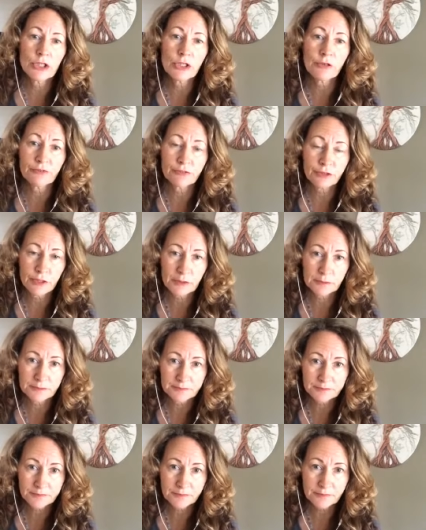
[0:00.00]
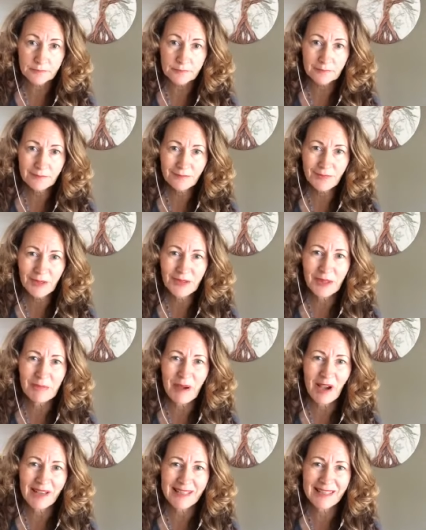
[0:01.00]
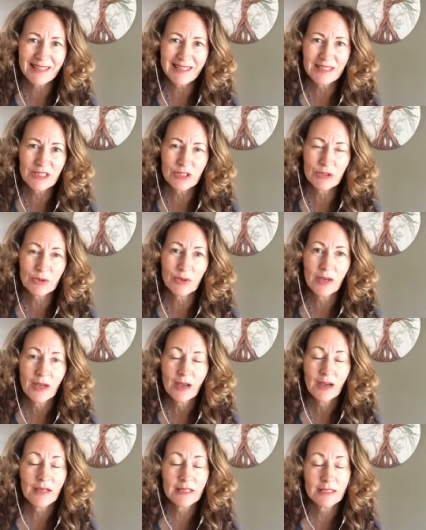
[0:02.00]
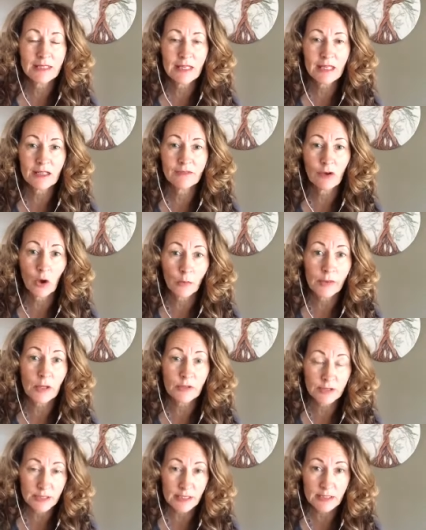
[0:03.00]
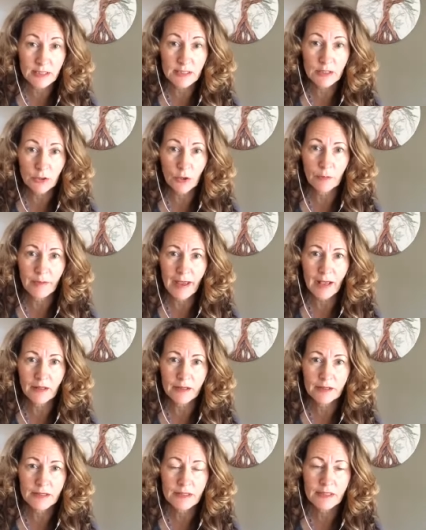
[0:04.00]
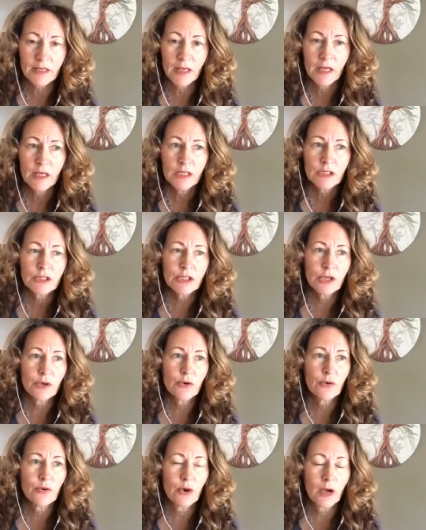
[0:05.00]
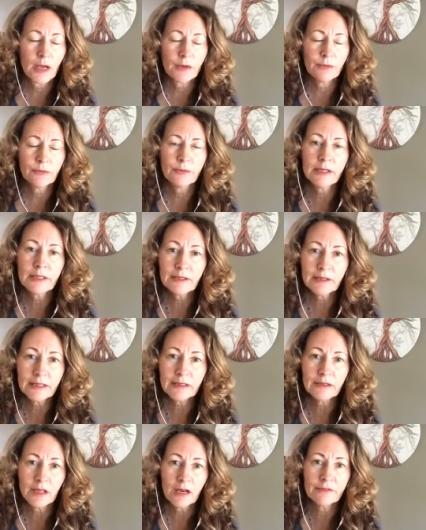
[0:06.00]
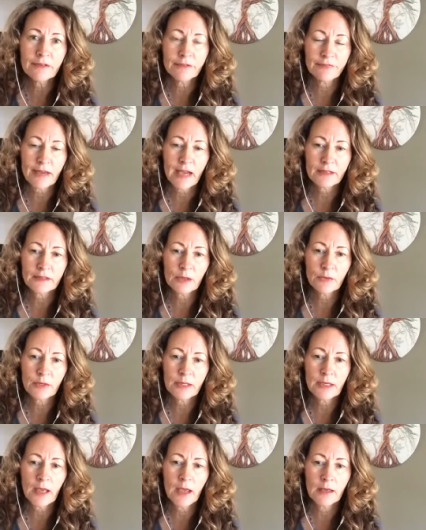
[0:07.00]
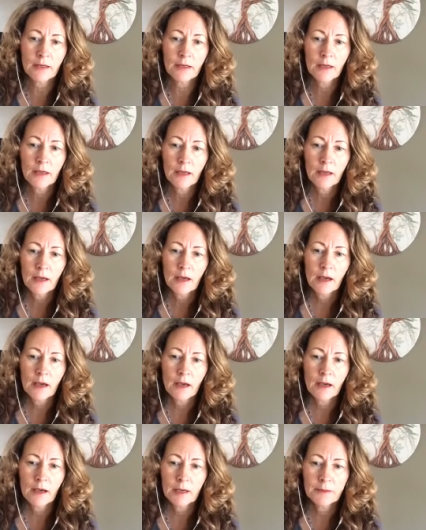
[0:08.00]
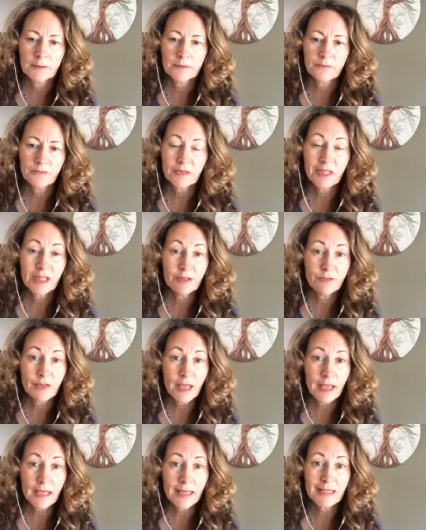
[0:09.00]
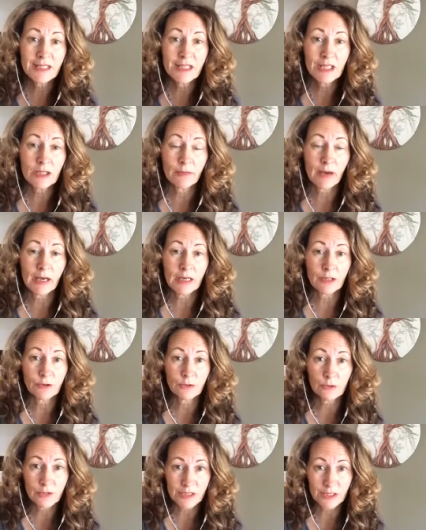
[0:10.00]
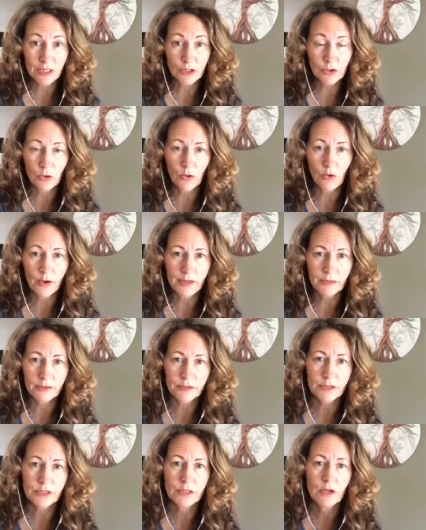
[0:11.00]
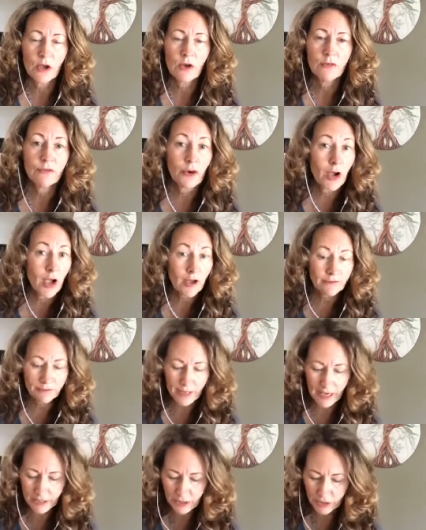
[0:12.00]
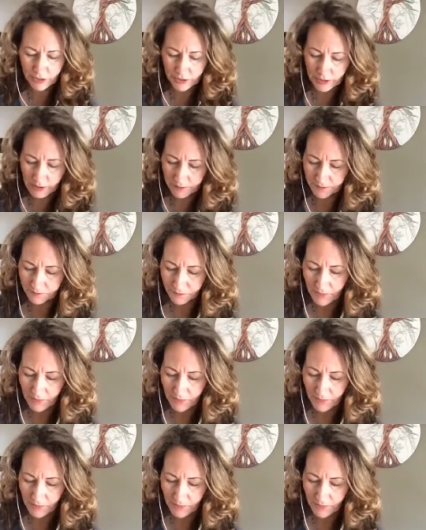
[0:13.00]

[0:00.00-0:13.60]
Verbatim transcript: shift the body into a state of homeostasis or balance. So I really love the fact that we can um, give aid to the body through essential oils for hot flashes.